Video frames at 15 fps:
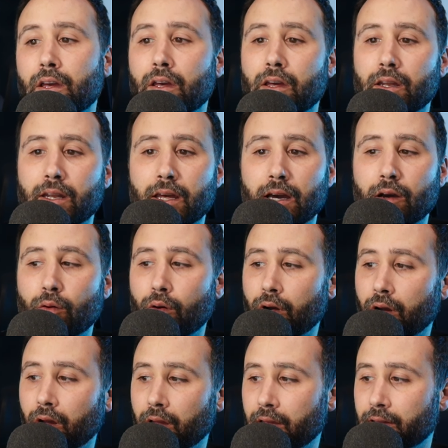Now,
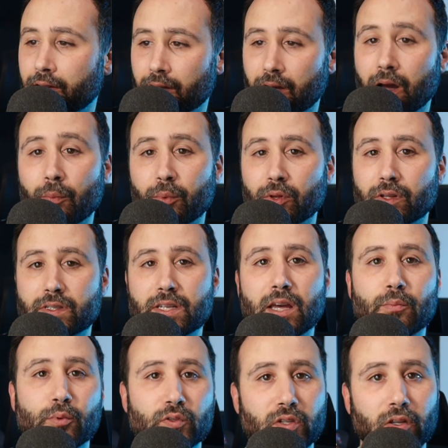in the couple
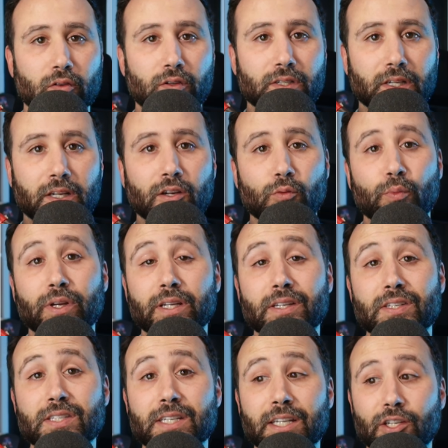examples I looked at here, we didn't
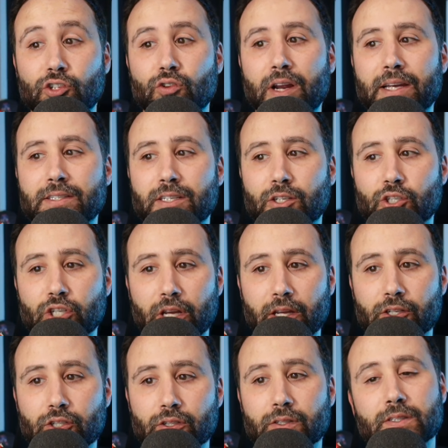see any drastic
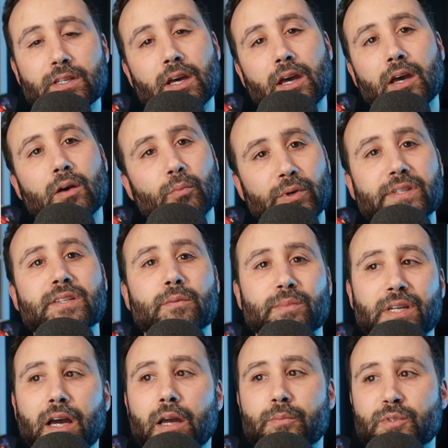changes, but
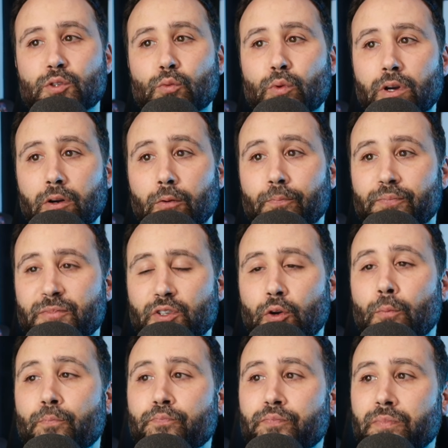sometimes you will. So
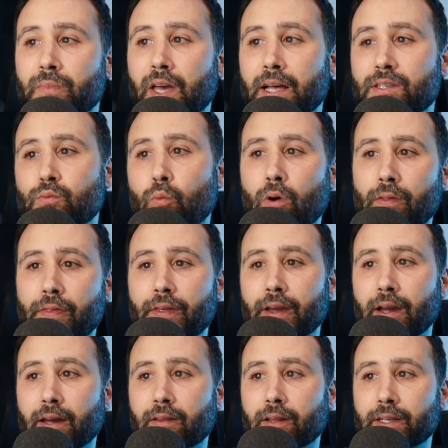that's one thing
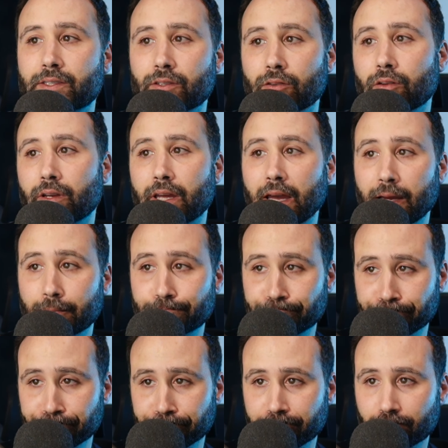I like to look at
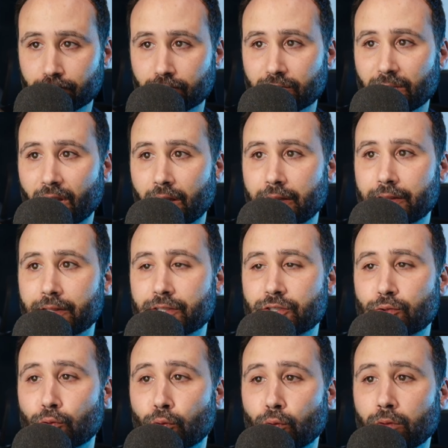in this
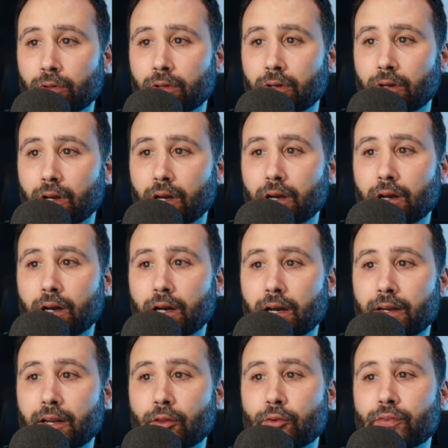tool.
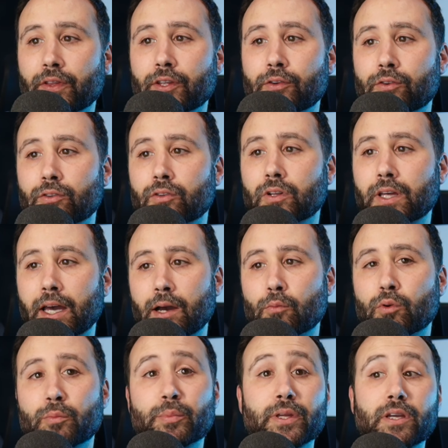Another thing you could look at
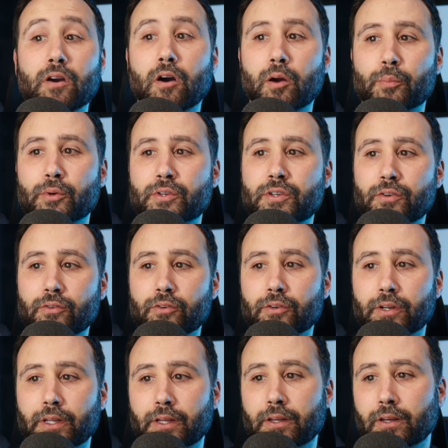would be
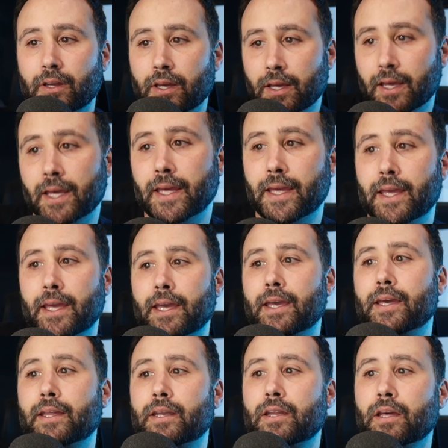opportunity.
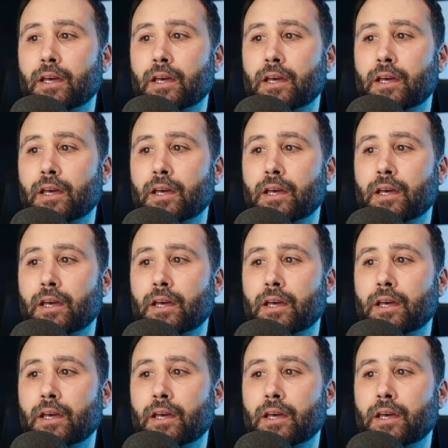And